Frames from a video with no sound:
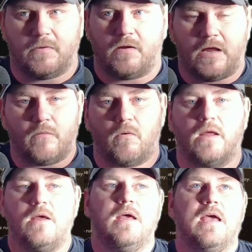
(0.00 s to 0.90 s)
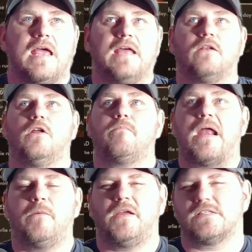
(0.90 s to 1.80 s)
It, It'll look
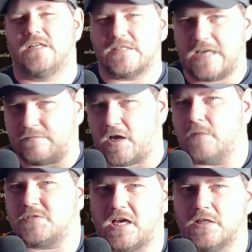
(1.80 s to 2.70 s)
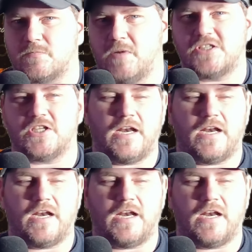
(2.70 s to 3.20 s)
better because it doesn't have to upscale as much,